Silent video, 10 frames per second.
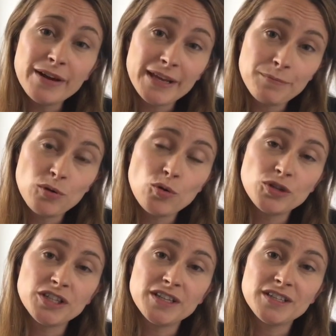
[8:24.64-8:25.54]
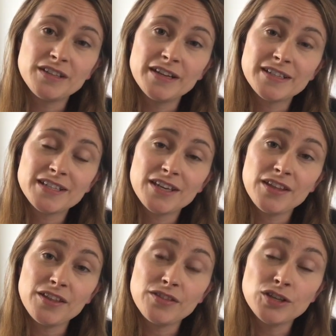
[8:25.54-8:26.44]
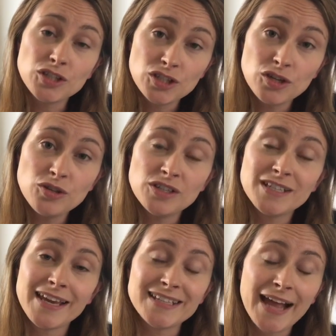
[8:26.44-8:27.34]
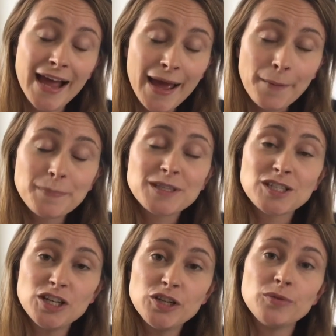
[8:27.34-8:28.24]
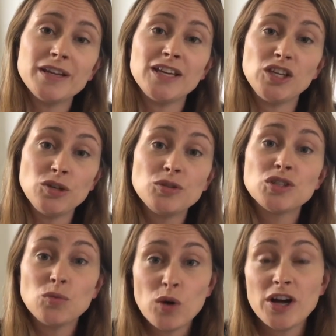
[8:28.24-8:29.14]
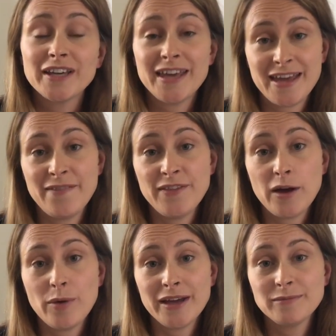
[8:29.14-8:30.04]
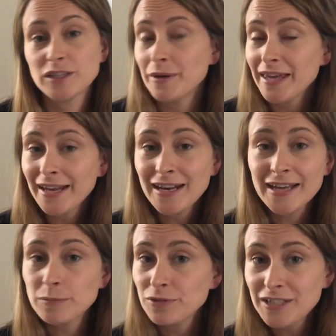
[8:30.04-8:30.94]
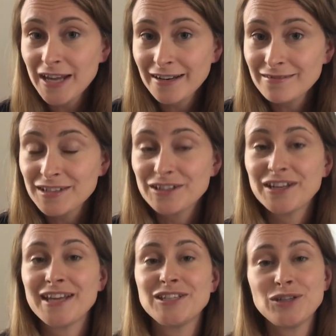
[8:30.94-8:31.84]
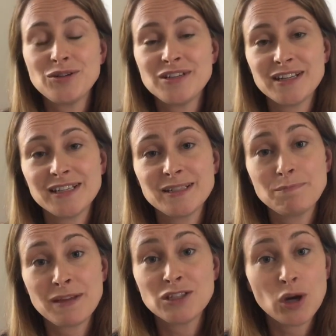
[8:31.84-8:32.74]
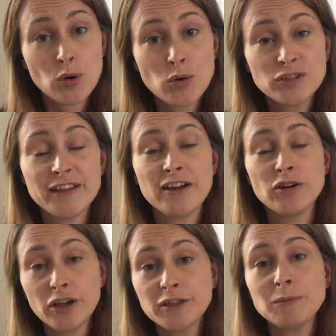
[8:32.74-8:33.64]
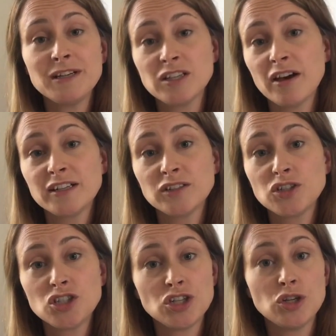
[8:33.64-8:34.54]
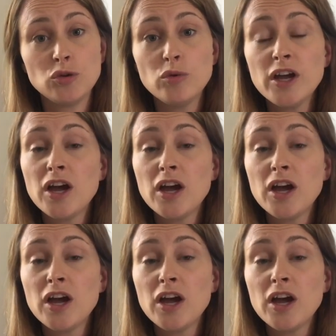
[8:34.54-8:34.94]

really important that the student is absolutely used to working in that way. So again, let's pretend that a student has been told they are going to be entitled to